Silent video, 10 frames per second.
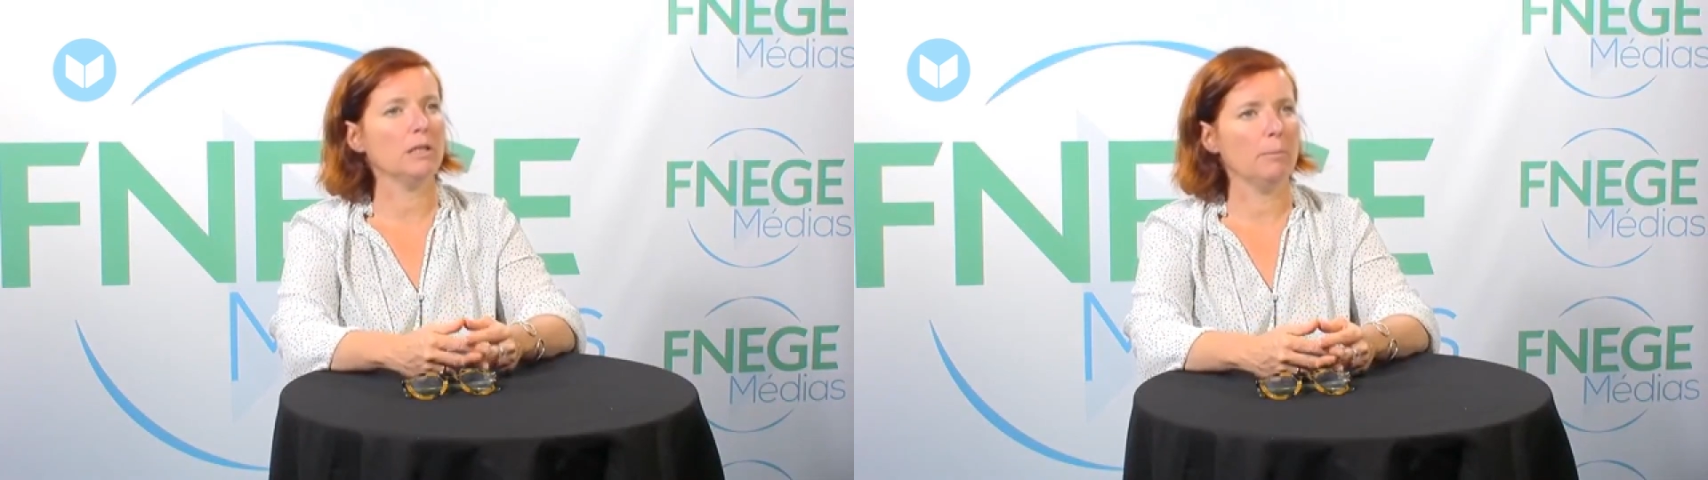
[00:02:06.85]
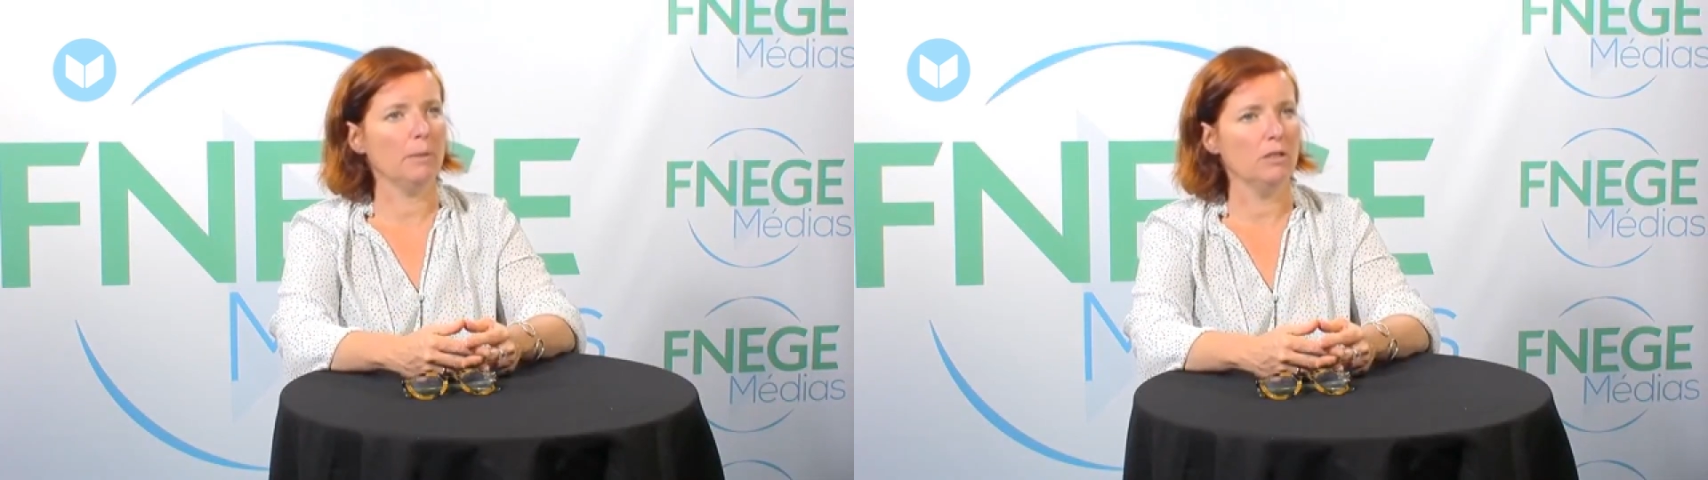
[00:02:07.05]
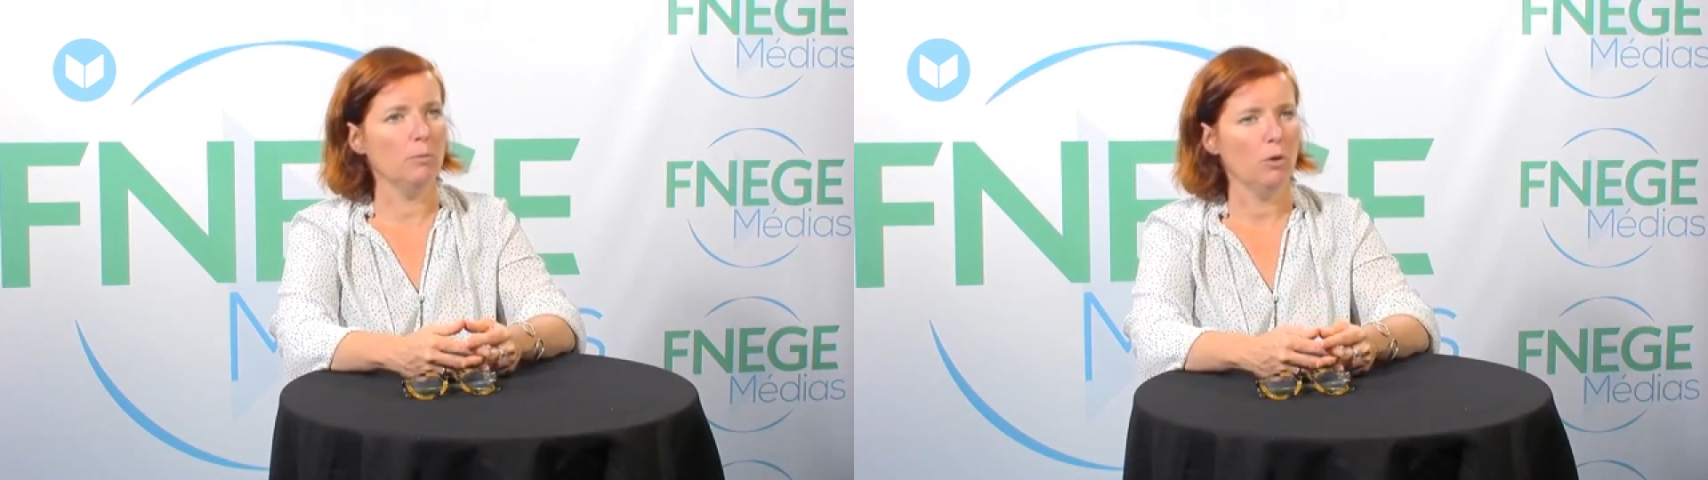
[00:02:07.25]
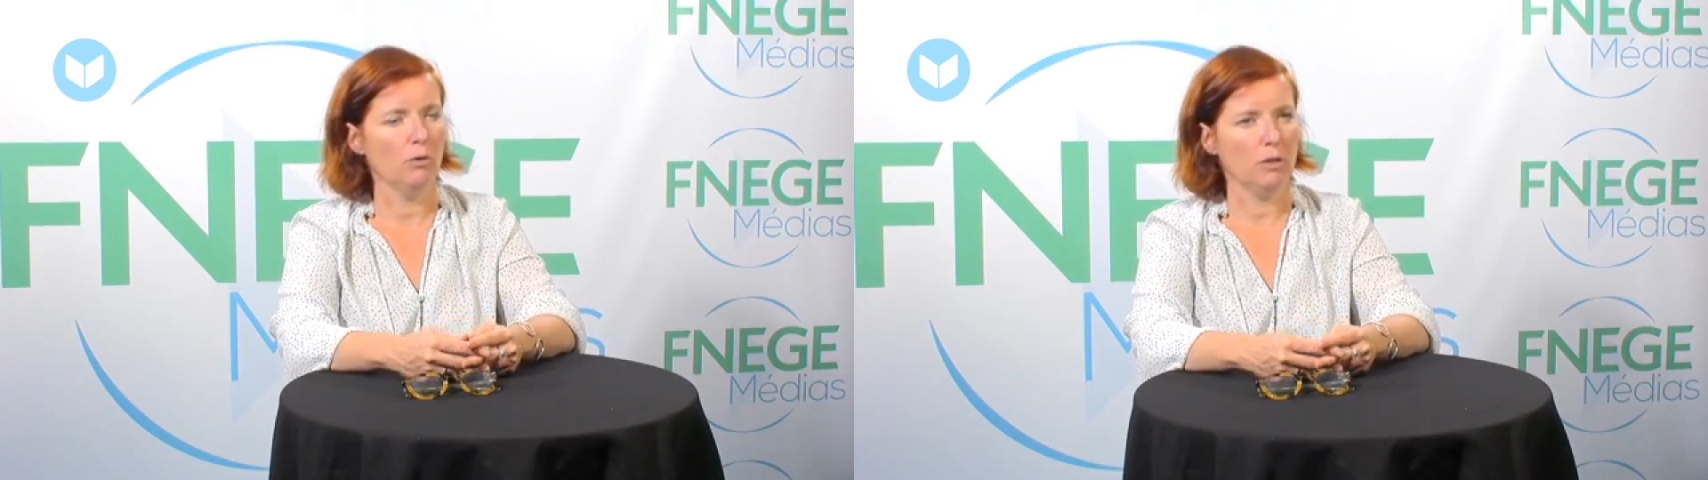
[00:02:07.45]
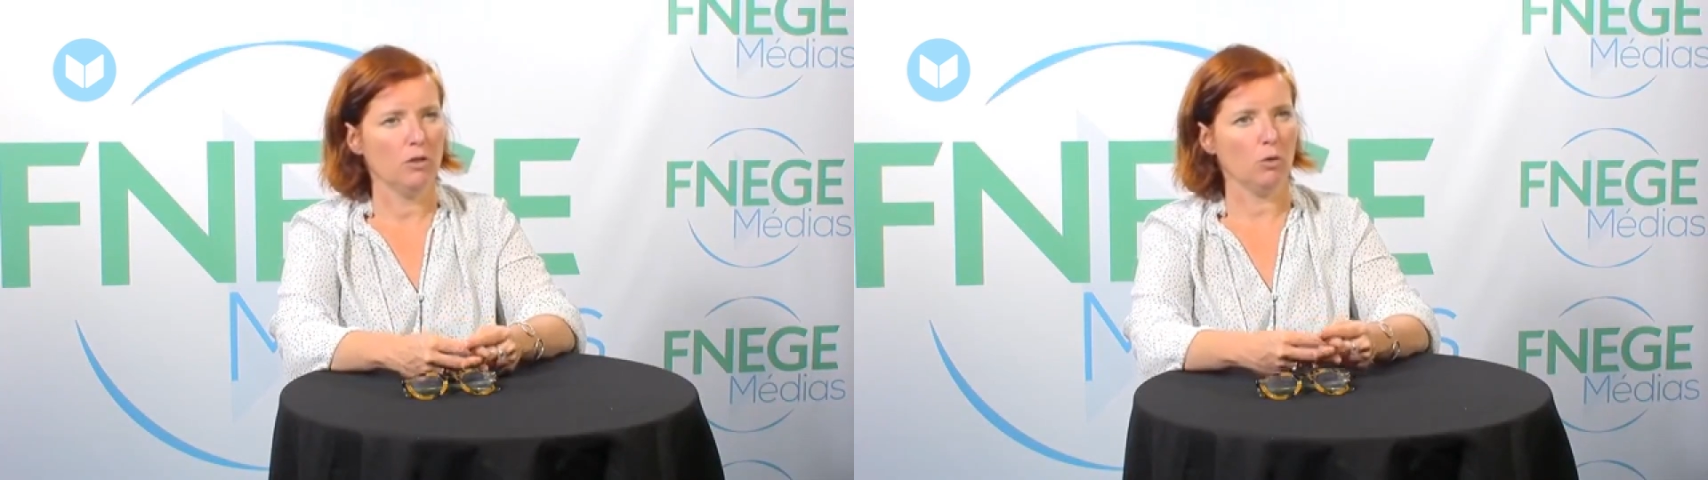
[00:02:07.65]
it makes a
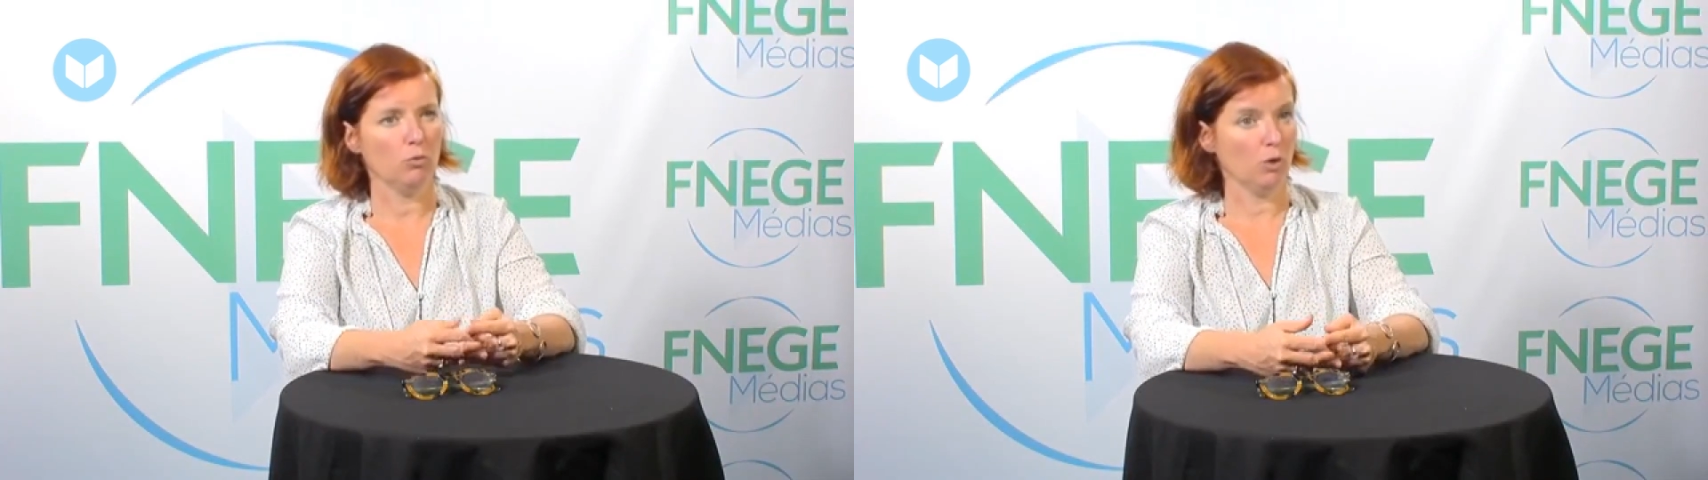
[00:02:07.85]
profit of